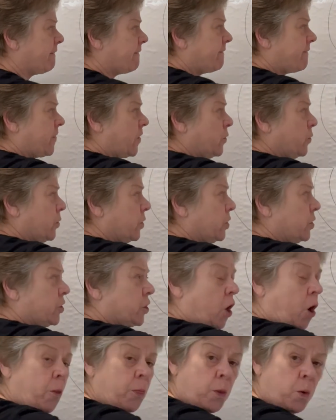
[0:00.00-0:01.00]
focus
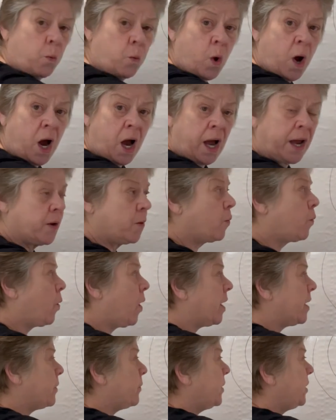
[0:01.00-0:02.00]
on the why
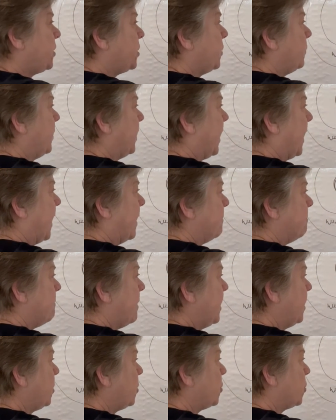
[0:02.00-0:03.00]
we're doing it, and
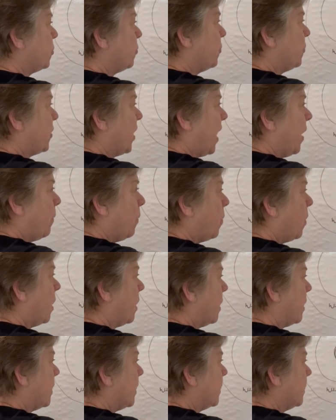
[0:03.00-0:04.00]
make sure that
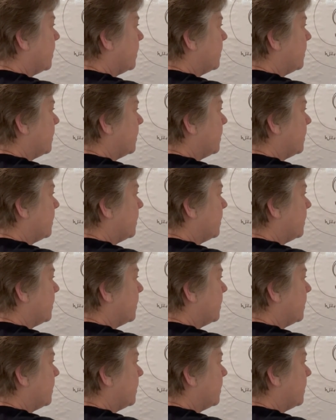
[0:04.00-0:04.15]
why